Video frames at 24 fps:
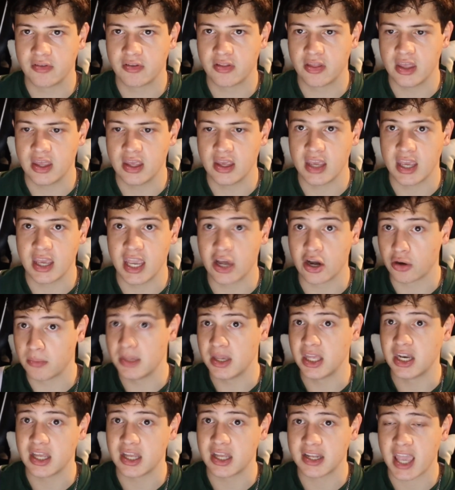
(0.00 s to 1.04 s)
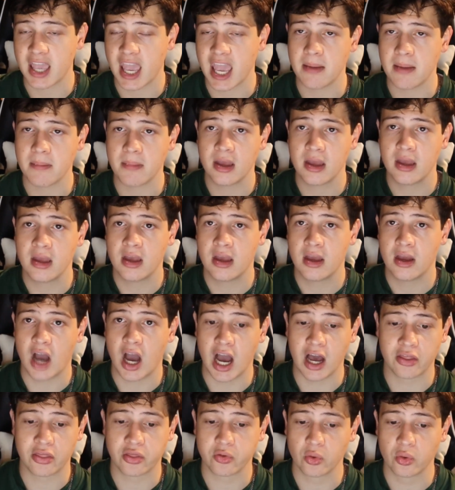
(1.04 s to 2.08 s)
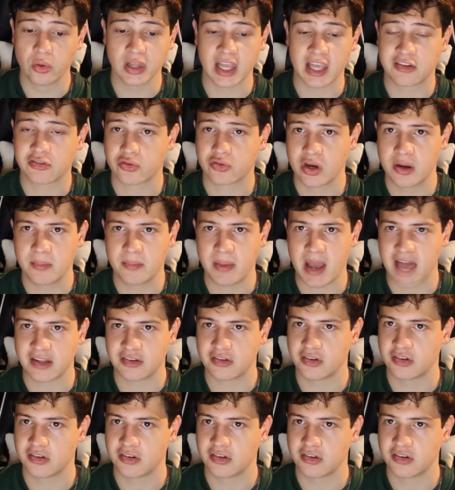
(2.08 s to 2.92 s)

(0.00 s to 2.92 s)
the intermediate game through like screen passes.